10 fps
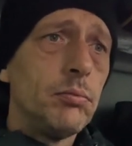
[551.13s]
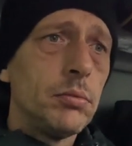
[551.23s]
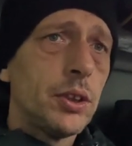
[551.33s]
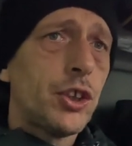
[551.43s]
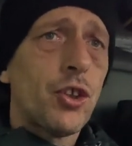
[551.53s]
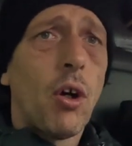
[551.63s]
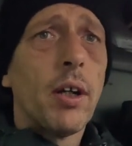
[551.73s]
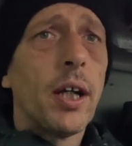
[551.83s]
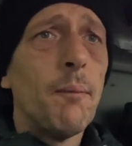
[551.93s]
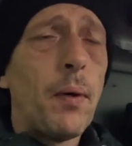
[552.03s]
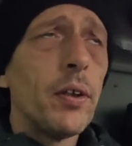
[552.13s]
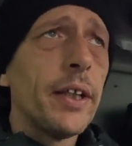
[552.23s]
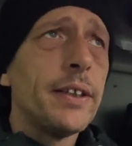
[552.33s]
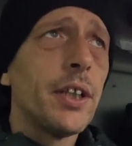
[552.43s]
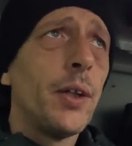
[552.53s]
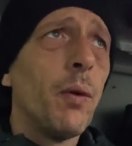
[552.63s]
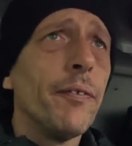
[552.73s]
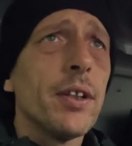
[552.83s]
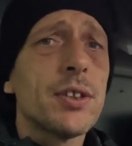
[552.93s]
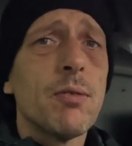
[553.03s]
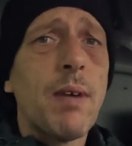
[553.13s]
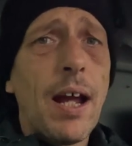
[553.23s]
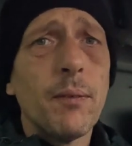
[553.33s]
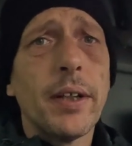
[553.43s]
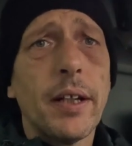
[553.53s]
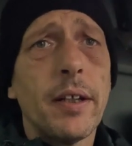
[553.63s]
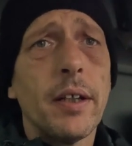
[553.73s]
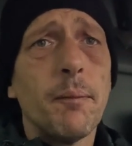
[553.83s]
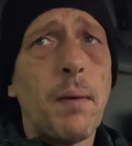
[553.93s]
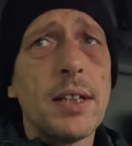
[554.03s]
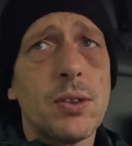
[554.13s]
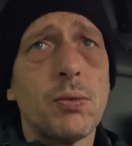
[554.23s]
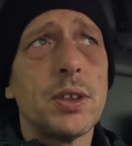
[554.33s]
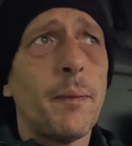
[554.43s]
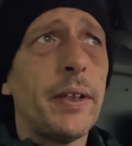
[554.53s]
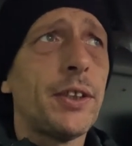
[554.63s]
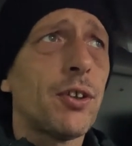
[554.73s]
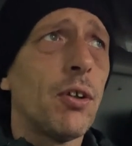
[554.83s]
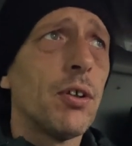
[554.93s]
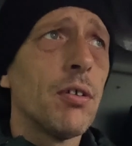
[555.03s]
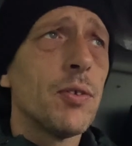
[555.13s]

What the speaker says: stronger body. So you want the surrounding muscles to be stronger,